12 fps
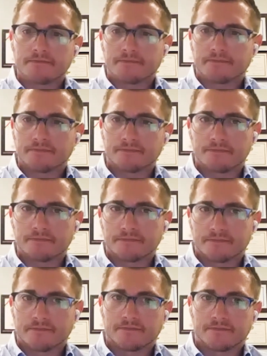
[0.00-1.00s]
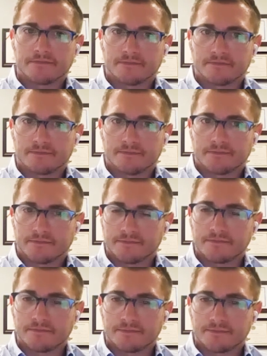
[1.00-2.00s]

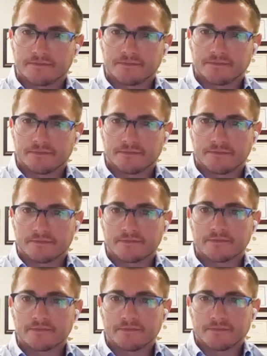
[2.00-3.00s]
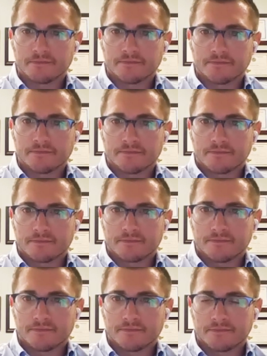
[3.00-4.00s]

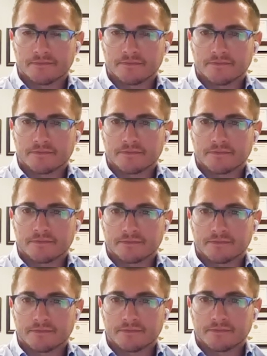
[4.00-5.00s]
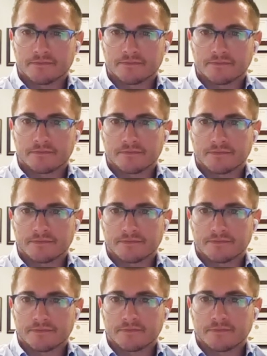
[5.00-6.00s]

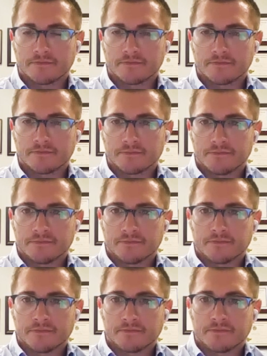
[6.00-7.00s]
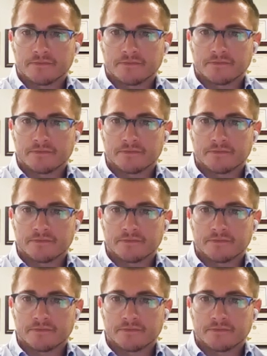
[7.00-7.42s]
(silent)